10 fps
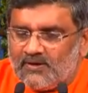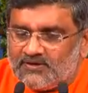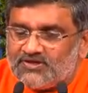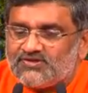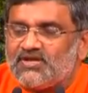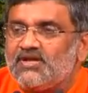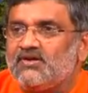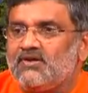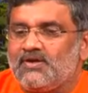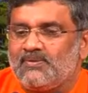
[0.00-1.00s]

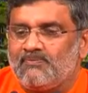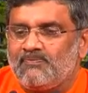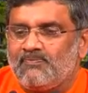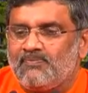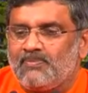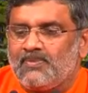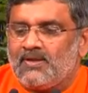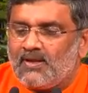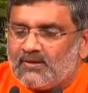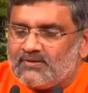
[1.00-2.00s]
distinctly.
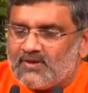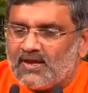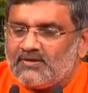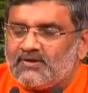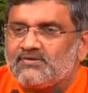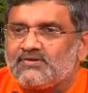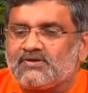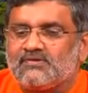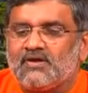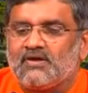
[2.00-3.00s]
Like a scientist
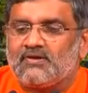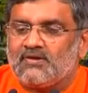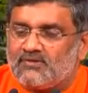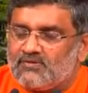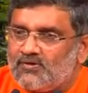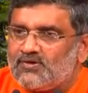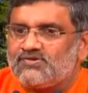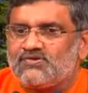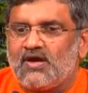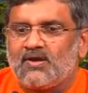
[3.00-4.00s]
is there, he's got a
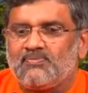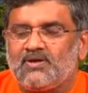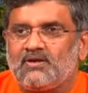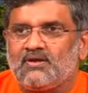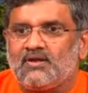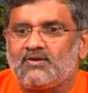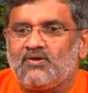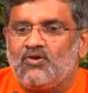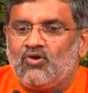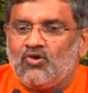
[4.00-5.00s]
sharp intellect,
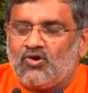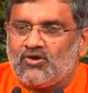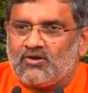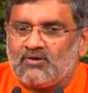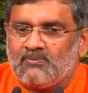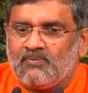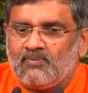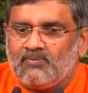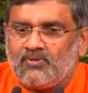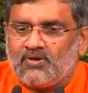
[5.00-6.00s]
or a
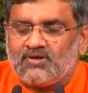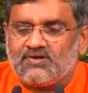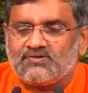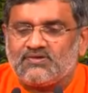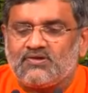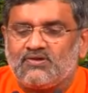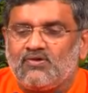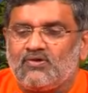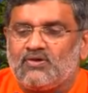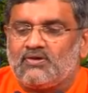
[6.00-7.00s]
politician,
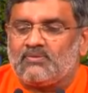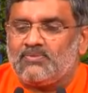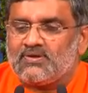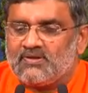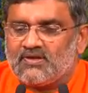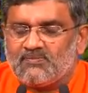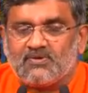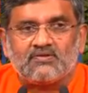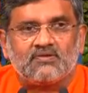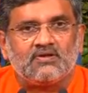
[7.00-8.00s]
or a business
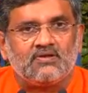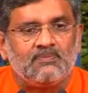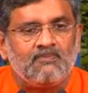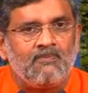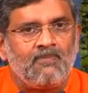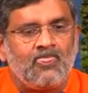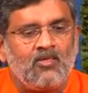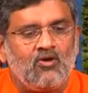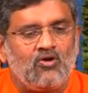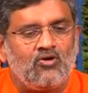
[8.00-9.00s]
person,
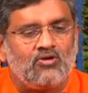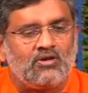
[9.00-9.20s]
or